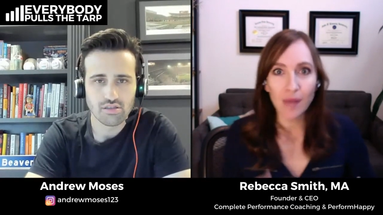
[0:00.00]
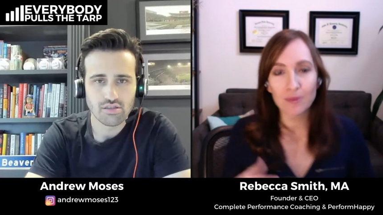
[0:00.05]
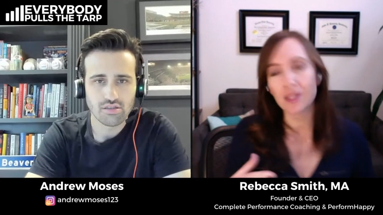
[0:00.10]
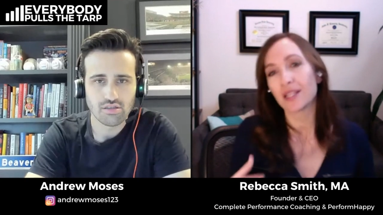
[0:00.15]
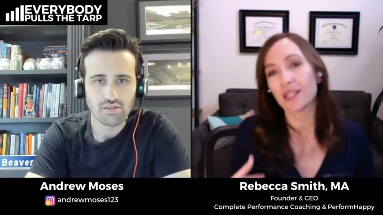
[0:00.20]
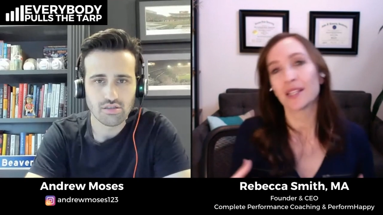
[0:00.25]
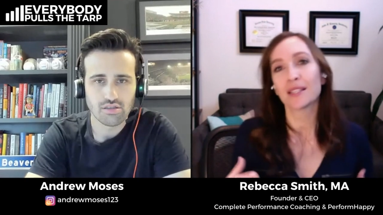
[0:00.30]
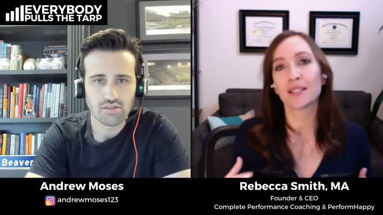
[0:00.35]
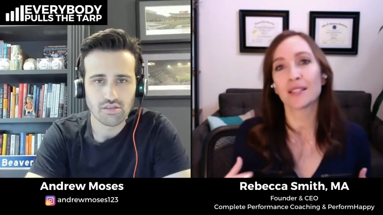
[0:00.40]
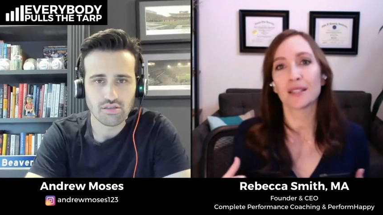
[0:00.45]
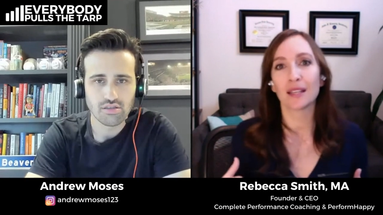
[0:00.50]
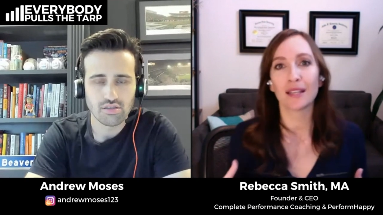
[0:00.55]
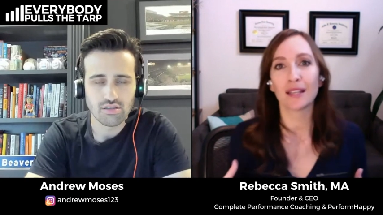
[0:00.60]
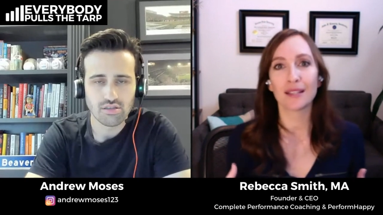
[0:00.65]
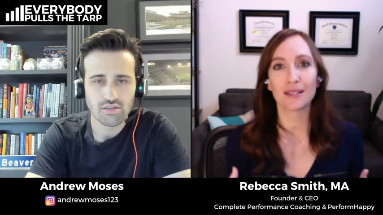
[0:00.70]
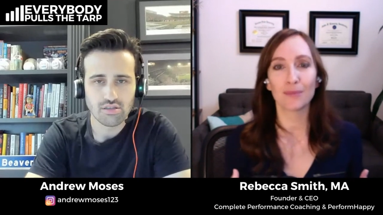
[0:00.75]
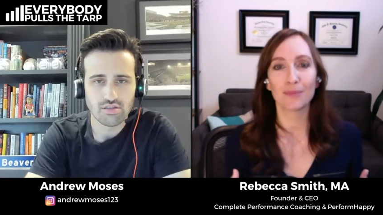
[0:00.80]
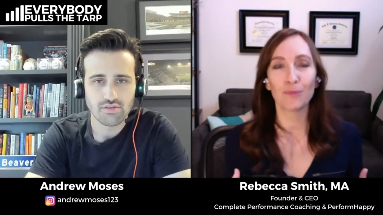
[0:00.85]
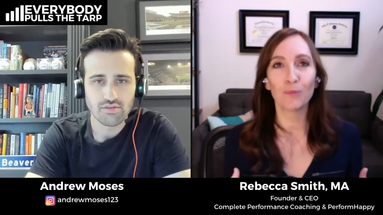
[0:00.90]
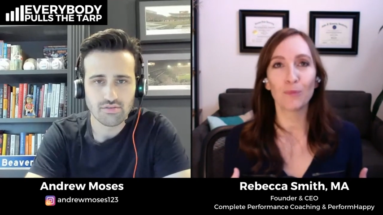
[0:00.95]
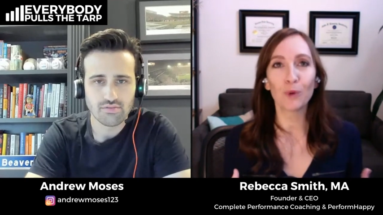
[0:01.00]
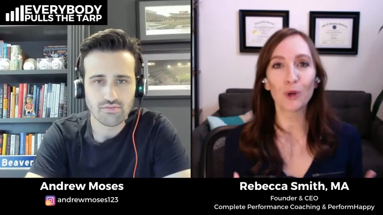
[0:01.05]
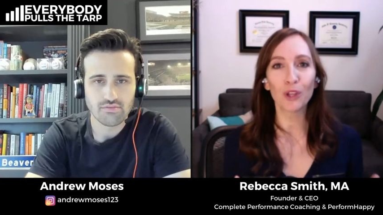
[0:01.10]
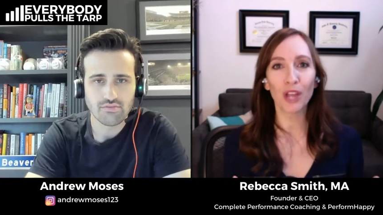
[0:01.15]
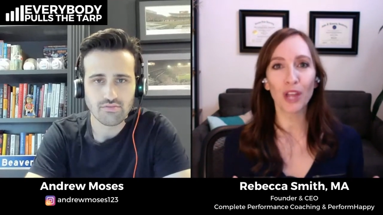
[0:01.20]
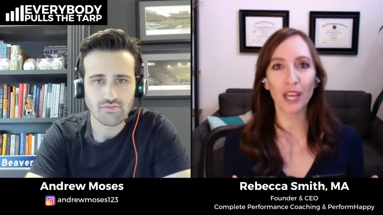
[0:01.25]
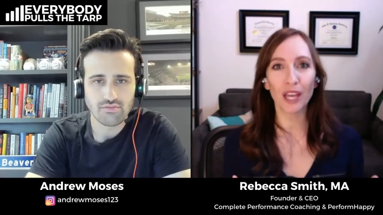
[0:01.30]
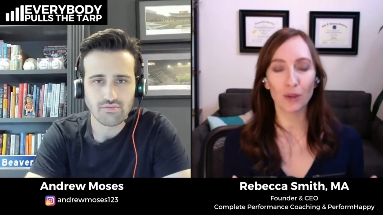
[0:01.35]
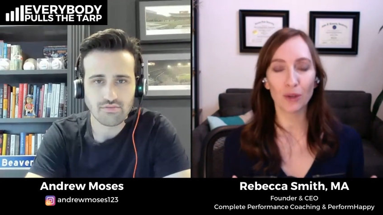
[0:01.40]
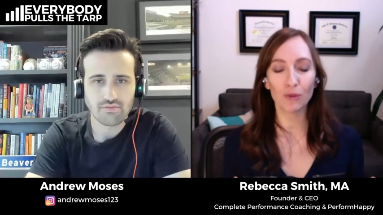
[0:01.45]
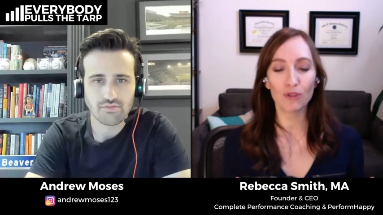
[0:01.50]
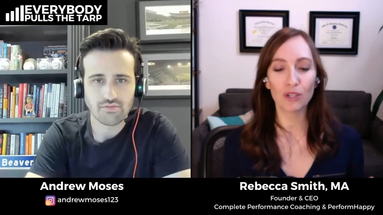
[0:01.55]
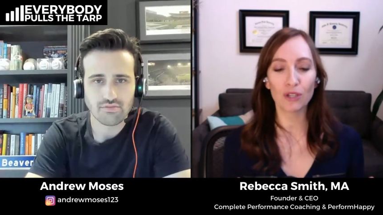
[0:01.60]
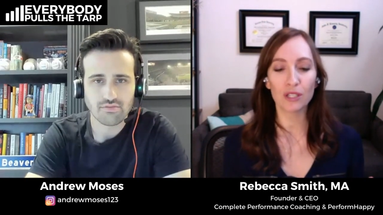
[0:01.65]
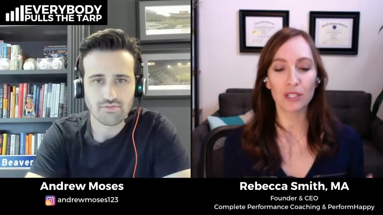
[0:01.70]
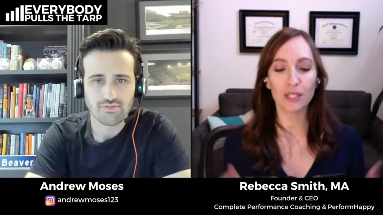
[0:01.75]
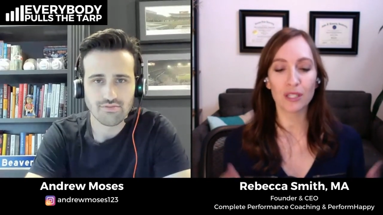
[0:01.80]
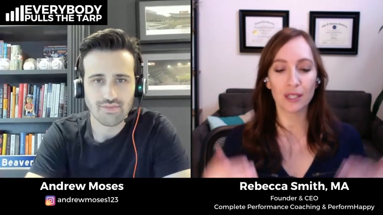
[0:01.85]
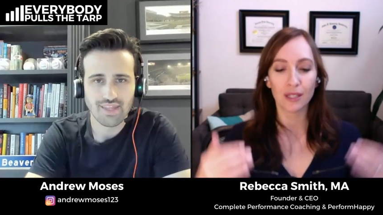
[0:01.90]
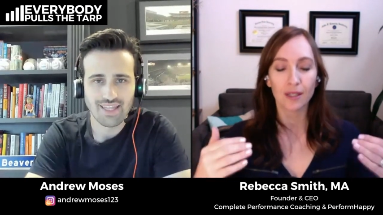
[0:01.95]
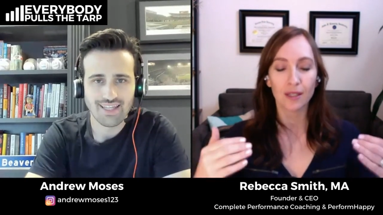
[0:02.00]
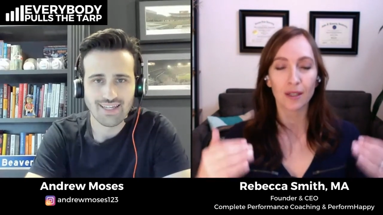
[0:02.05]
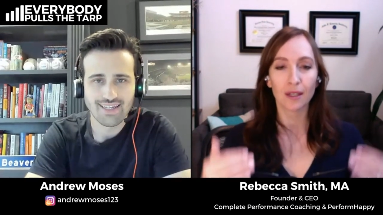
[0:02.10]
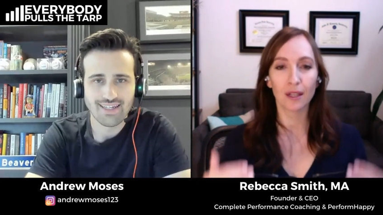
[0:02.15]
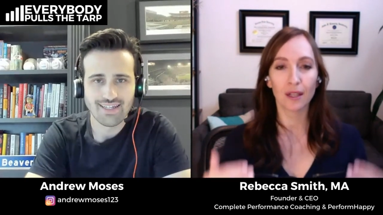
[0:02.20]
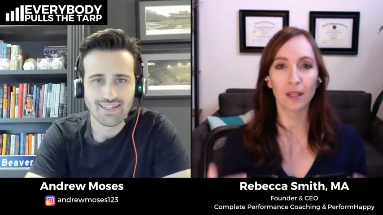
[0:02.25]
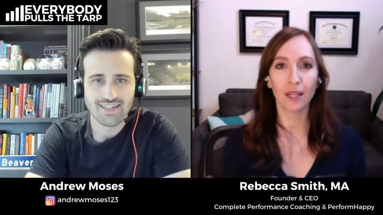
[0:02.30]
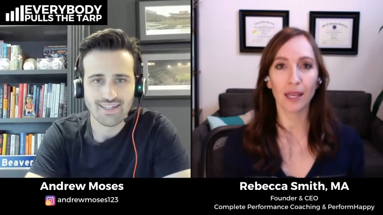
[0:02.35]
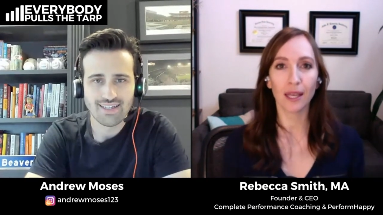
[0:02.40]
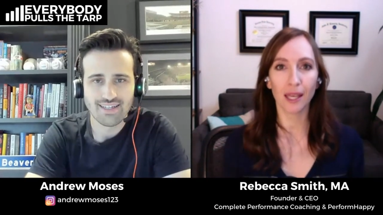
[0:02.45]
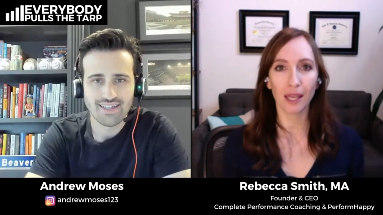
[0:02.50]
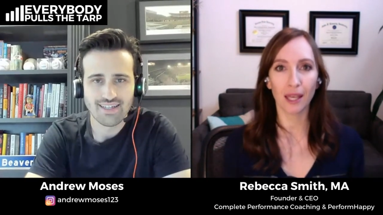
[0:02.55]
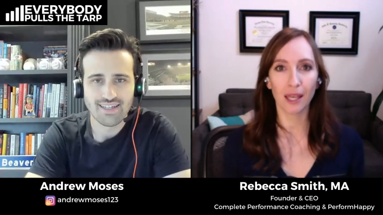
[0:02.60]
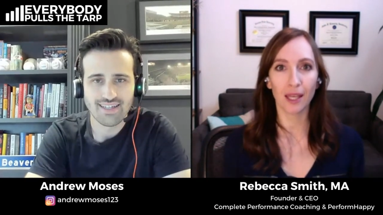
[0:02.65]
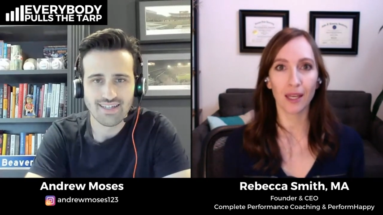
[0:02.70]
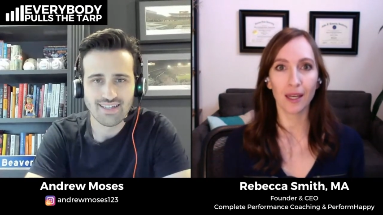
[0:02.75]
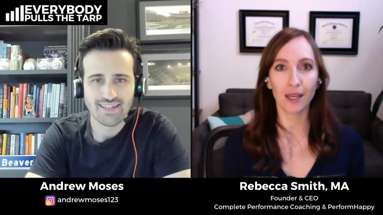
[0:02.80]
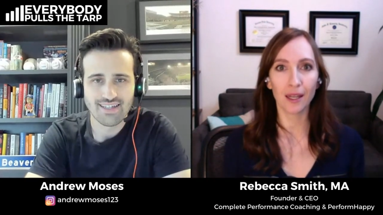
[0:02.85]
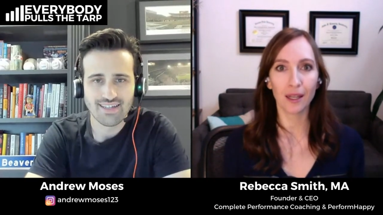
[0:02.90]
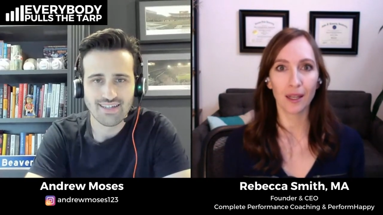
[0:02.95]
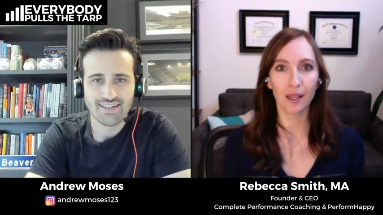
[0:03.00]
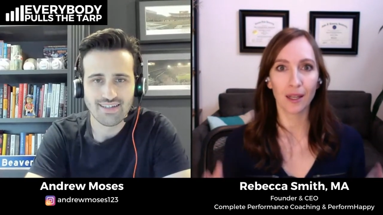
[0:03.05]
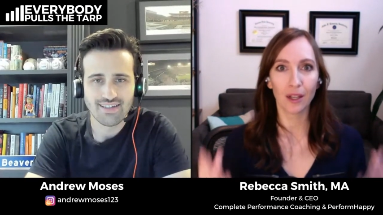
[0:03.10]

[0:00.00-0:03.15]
Speaker 1: And it's it's more like you just click in,